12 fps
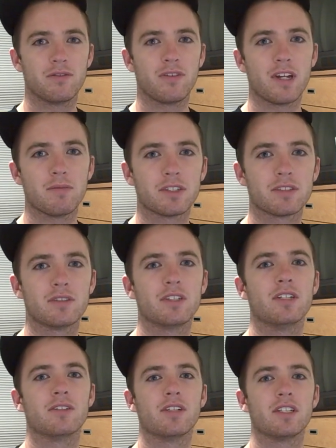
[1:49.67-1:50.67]
famous
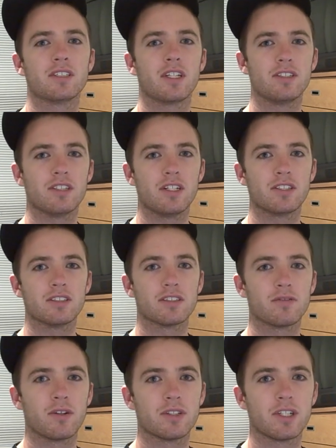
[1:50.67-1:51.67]
internet sensations
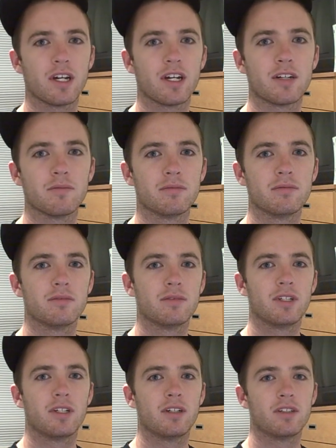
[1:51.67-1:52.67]
of all time
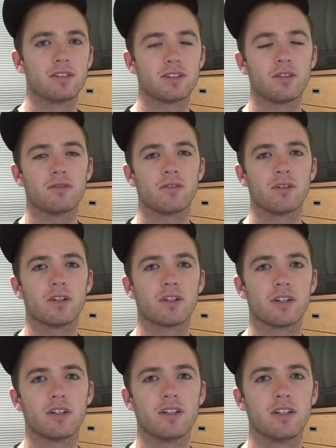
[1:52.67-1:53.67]
so
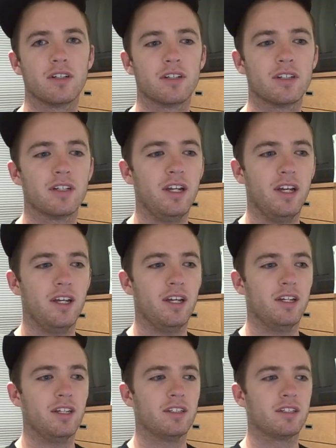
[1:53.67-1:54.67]
far.
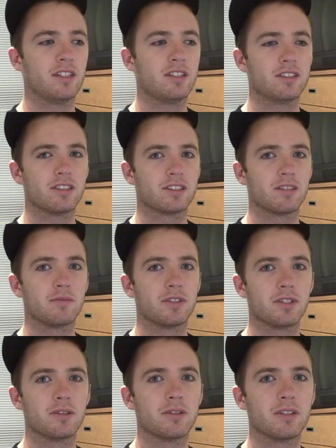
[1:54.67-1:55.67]
And he's just some
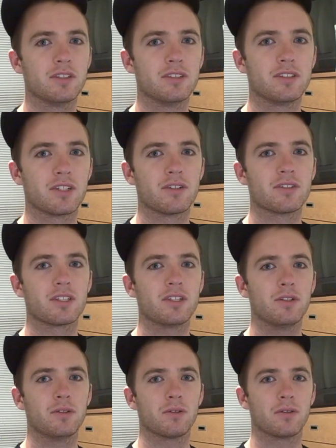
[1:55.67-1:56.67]
dude in Jersey
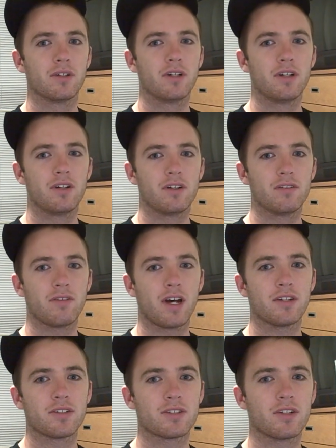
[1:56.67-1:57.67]
who
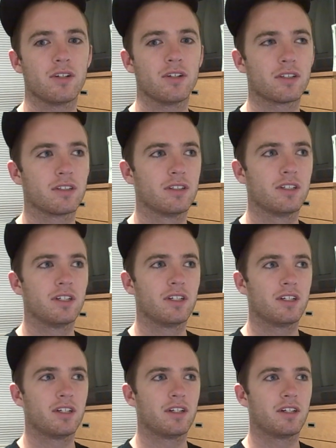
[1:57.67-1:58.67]
found a song
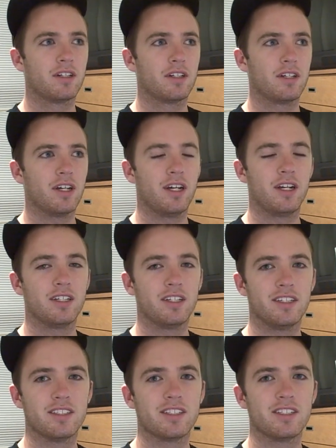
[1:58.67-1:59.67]

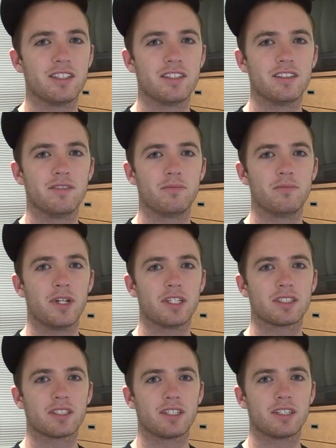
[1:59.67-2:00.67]
and did
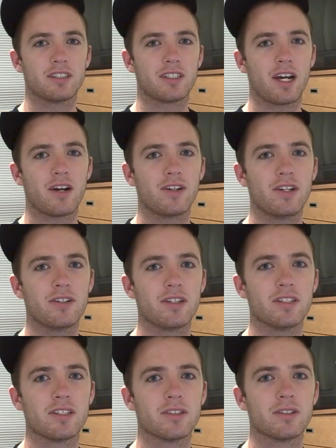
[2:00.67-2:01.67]
basically
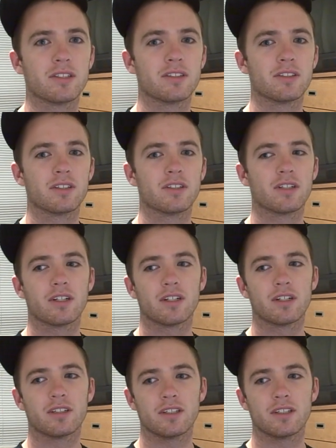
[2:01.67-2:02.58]
karaoke to it, or uh,